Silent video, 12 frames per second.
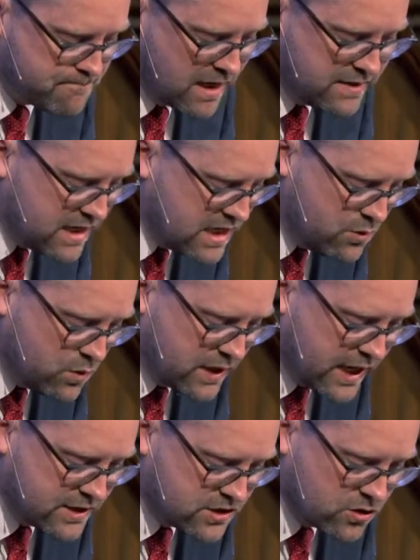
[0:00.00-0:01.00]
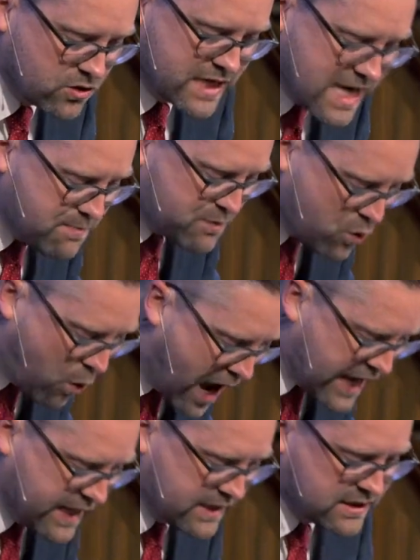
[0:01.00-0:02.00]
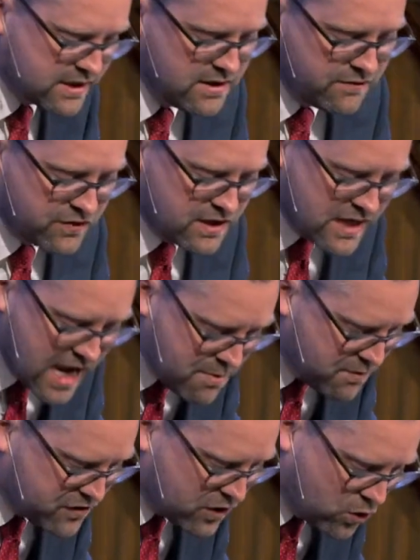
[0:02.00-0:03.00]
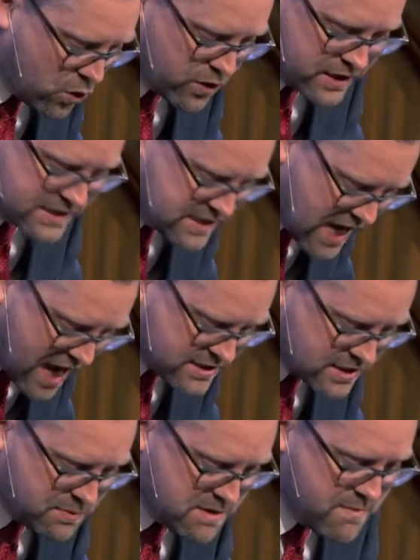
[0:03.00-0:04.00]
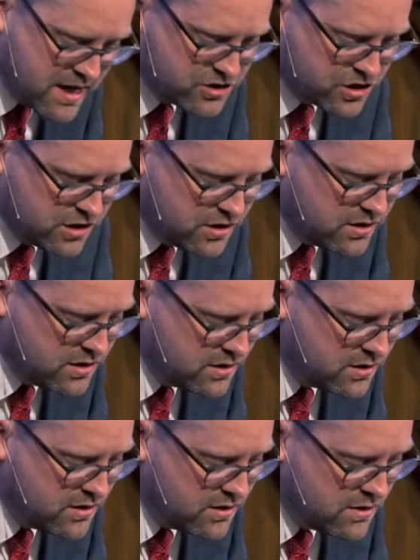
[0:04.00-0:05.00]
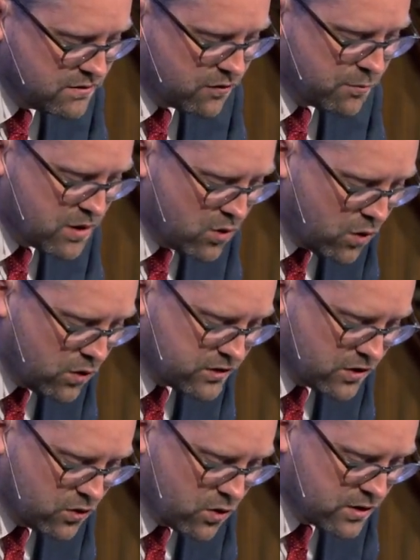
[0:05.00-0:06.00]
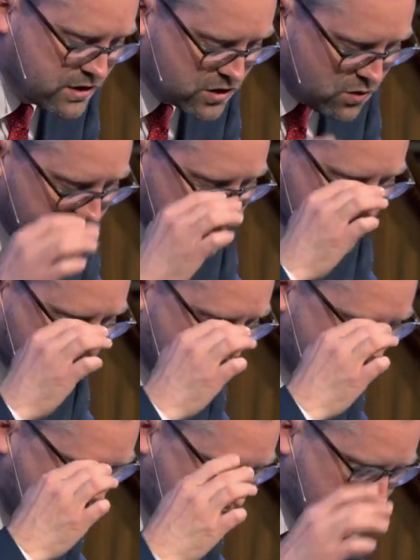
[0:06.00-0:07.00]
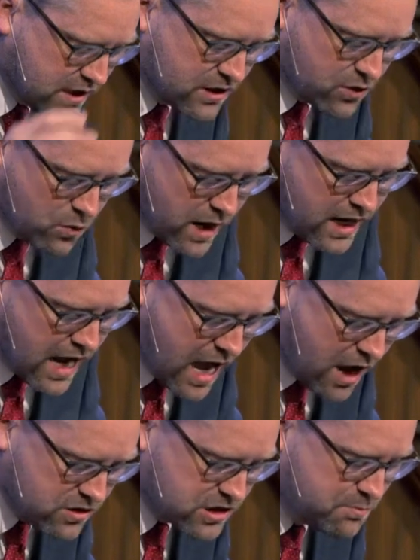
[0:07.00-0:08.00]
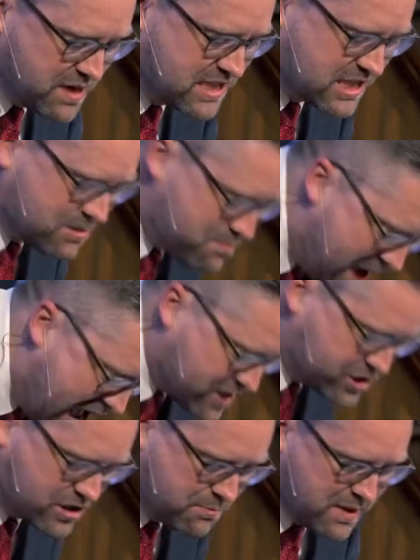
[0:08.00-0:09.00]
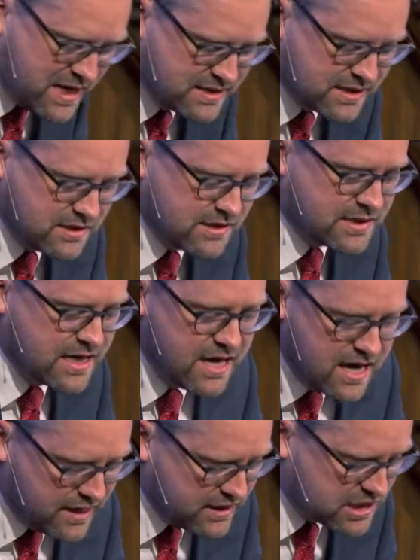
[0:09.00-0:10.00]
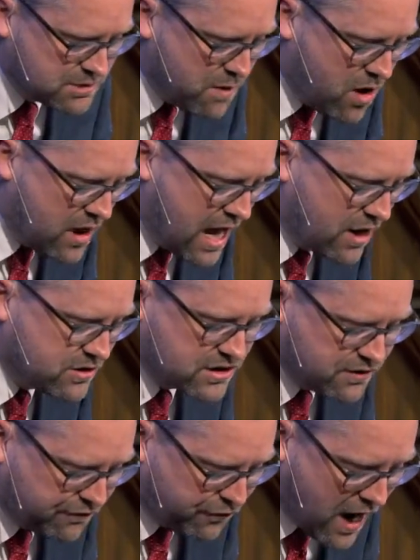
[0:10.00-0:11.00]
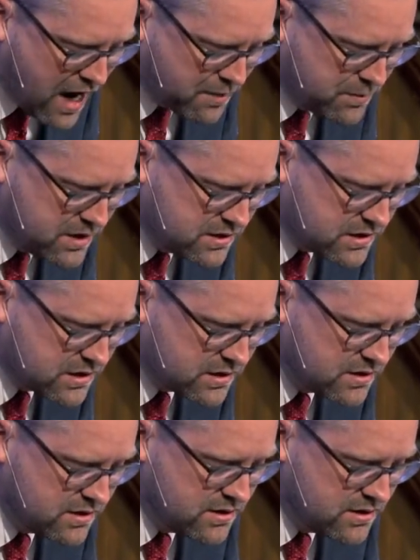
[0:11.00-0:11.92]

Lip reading: And then he will answer, keep quiet, for the name of the Lord is not to be mentioned. For behold, the Lord is going to command that the great house be smashed to pieces and the small house to fragments.